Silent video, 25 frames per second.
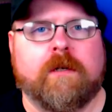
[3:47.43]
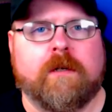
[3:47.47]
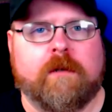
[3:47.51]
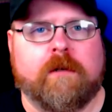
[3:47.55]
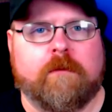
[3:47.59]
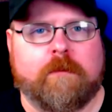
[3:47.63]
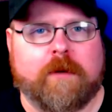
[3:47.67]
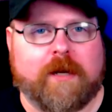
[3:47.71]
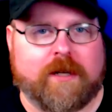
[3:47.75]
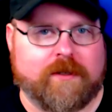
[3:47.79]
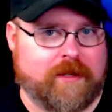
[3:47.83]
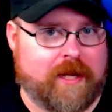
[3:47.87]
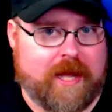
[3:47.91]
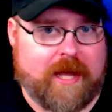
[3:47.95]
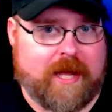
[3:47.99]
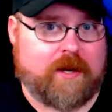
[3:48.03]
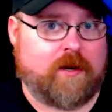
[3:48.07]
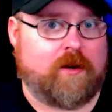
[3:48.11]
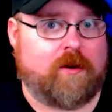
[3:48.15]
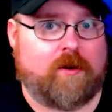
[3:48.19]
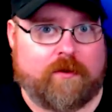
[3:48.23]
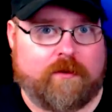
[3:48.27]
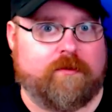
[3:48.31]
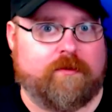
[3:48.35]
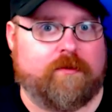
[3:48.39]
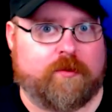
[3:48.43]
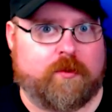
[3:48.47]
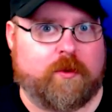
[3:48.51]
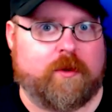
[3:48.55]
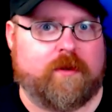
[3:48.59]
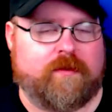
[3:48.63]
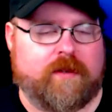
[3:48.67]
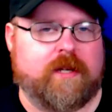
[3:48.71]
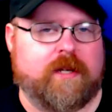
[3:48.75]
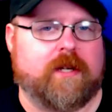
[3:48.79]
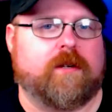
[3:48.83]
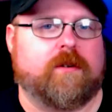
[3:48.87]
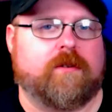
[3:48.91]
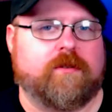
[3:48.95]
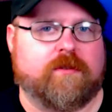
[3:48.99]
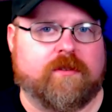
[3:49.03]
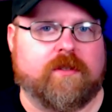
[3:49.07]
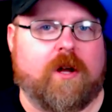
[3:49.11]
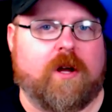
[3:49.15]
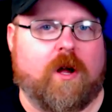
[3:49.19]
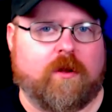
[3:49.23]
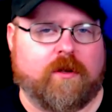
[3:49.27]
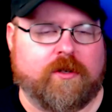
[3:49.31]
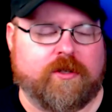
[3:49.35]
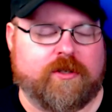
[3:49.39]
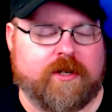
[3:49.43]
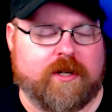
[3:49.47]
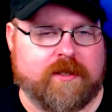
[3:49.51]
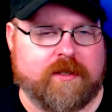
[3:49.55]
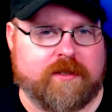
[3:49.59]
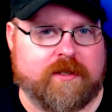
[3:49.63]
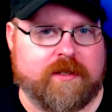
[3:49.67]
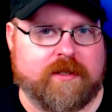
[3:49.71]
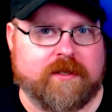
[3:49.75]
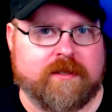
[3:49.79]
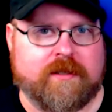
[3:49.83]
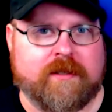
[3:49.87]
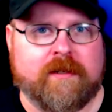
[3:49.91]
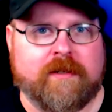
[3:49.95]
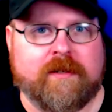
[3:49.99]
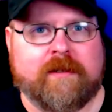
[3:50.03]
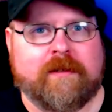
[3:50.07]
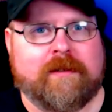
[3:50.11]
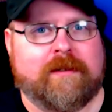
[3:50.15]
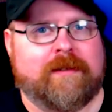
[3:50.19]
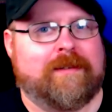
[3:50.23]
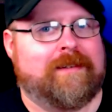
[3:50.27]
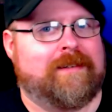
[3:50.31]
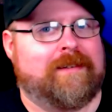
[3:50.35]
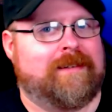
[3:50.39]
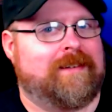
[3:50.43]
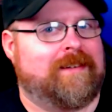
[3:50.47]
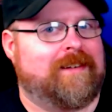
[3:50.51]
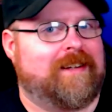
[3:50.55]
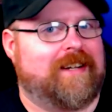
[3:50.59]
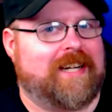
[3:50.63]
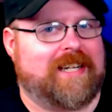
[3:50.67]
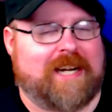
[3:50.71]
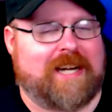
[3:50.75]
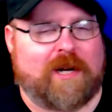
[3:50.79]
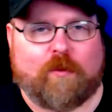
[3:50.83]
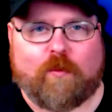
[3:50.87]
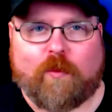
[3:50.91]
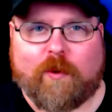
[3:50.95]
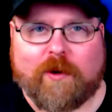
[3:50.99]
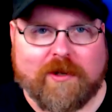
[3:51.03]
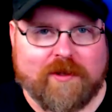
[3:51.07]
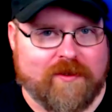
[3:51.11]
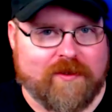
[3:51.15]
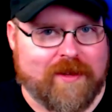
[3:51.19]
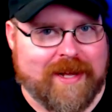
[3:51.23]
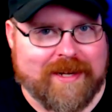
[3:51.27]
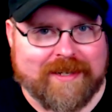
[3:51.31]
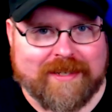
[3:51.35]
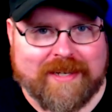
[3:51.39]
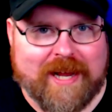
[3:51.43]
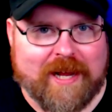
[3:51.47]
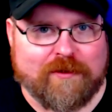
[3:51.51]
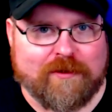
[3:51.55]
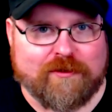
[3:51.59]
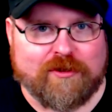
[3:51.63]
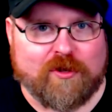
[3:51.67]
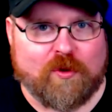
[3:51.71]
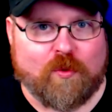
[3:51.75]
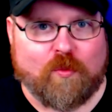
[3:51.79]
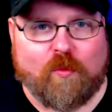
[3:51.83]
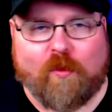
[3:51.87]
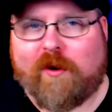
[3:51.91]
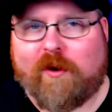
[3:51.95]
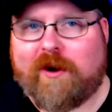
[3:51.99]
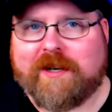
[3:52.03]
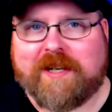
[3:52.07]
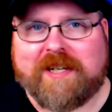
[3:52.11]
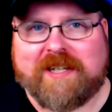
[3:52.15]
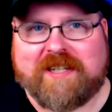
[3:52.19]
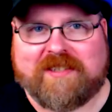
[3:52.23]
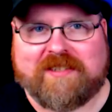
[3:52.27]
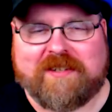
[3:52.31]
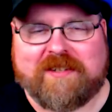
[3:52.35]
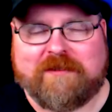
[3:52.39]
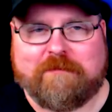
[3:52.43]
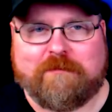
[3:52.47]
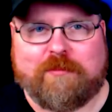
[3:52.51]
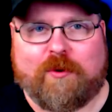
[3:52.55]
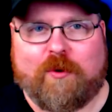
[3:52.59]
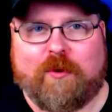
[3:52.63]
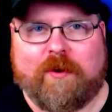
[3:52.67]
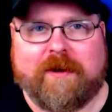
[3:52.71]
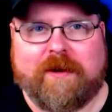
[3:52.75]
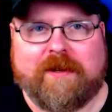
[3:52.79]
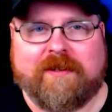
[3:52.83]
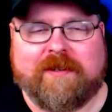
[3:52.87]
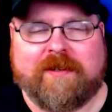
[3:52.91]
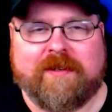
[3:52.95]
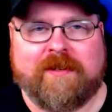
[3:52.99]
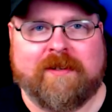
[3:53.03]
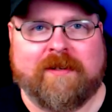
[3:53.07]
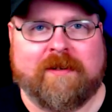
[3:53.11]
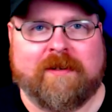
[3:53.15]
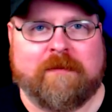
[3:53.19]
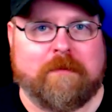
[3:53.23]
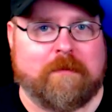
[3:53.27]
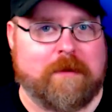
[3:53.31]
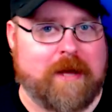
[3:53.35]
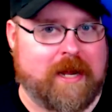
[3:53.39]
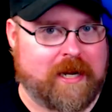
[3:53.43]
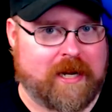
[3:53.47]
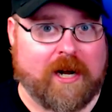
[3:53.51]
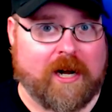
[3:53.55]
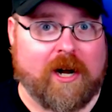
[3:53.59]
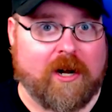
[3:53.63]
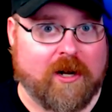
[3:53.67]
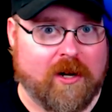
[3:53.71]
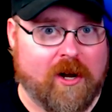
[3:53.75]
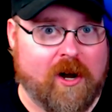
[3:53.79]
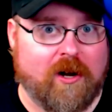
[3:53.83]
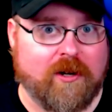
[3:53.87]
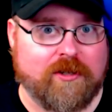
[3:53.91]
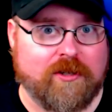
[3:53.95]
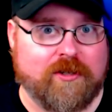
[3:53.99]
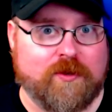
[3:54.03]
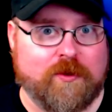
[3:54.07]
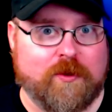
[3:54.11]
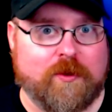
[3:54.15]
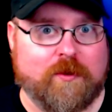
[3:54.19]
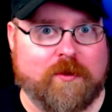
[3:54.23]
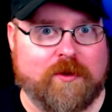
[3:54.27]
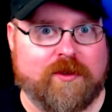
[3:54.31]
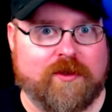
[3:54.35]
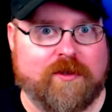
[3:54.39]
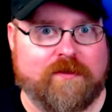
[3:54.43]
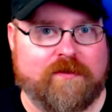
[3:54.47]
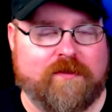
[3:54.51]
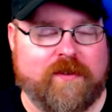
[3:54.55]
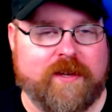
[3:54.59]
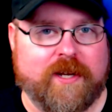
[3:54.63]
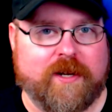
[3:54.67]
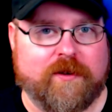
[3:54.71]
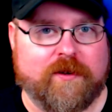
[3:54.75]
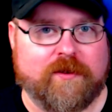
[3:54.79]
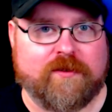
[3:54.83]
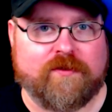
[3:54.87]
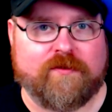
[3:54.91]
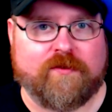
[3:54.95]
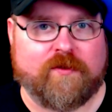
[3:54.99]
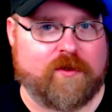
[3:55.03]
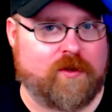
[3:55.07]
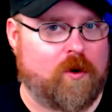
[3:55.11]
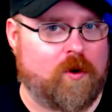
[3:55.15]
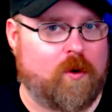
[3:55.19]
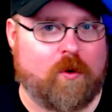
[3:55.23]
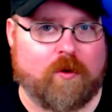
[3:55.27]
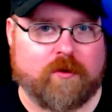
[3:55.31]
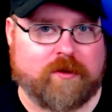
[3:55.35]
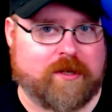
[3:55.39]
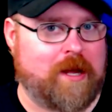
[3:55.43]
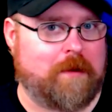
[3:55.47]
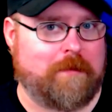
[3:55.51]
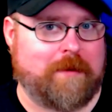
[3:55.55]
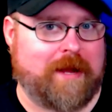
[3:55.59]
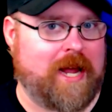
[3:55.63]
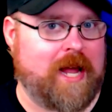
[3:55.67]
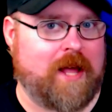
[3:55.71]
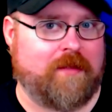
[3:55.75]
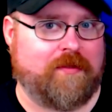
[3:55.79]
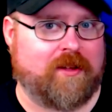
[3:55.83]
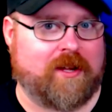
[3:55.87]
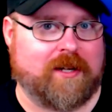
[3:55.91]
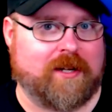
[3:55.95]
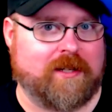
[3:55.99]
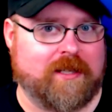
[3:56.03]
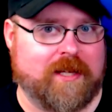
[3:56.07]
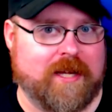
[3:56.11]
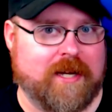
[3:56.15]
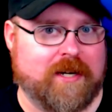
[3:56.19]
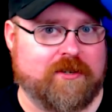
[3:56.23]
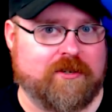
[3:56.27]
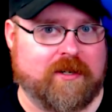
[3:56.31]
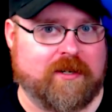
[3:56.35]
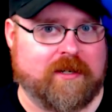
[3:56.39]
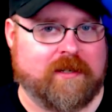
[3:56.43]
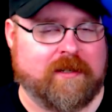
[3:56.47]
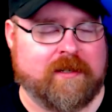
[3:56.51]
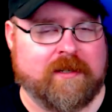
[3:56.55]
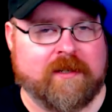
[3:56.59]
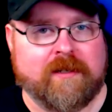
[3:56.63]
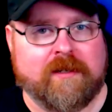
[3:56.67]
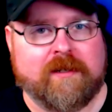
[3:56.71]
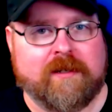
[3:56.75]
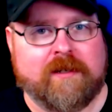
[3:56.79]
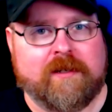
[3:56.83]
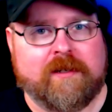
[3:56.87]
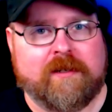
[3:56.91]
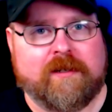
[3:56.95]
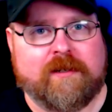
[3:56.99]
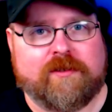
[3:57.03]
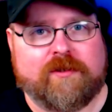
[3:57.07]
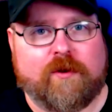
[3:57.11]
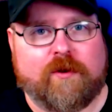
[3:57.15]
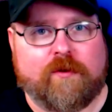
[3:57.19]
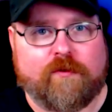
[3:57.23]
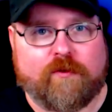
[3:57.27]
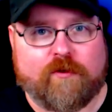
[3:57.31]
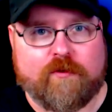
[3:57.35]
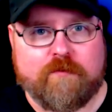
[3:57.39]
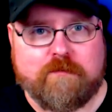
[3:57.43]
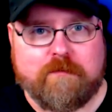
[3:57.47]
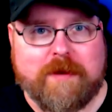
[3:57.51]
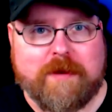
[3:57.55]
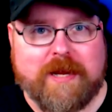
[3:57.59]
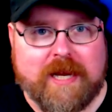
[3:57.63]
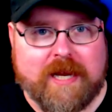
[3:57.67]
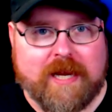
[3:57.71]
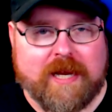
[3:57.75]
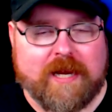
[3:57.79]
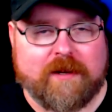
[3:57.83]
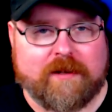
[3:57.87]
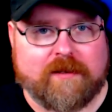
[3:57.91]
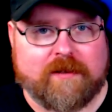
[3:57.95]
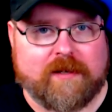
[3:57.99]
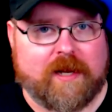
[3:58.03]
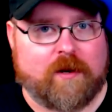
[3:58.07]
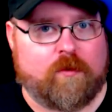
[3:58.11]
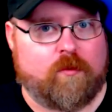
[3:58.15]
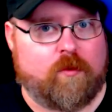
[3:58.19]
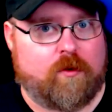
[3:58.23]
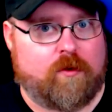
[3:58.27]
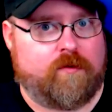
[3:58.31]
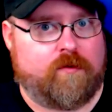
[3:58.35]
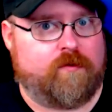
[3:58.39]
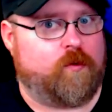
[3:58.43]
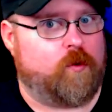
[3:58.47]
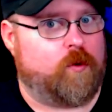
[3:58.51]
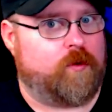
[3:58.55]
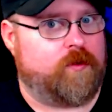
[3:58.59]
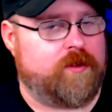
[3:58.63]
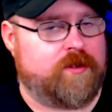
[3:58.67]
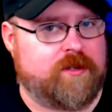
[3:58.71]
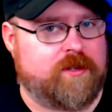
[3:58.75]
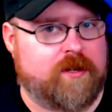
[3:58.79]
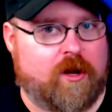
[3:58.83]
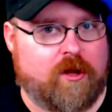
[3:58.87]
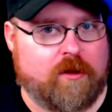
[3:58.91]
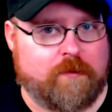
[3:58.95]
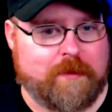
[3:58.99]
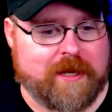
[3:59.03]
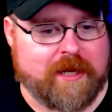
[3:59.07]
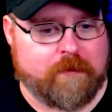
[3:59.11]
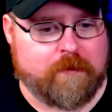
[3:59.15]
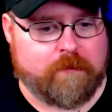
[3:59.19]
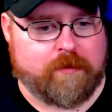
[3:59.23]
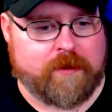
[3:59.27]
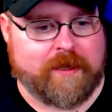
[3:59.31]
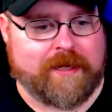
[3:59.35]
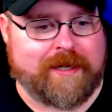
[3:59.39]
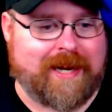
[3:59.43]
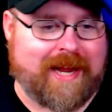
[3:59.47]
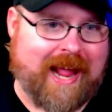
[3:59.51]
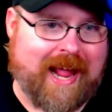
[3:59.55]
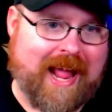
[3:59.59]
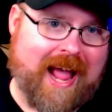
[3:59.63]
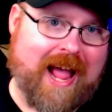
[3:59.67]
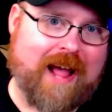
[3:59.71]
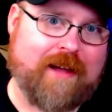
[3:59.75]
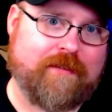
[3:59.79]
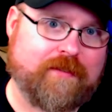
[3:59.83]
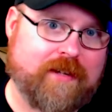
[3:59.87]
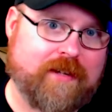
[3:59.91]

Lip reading: because I had all 3 vehicles and Hall of Justice. And I whittled that down to 1 at some point, and I hung on to it with the figures for the whole time I had the collection. So for me, it's like, well, for this to all be complete, I have to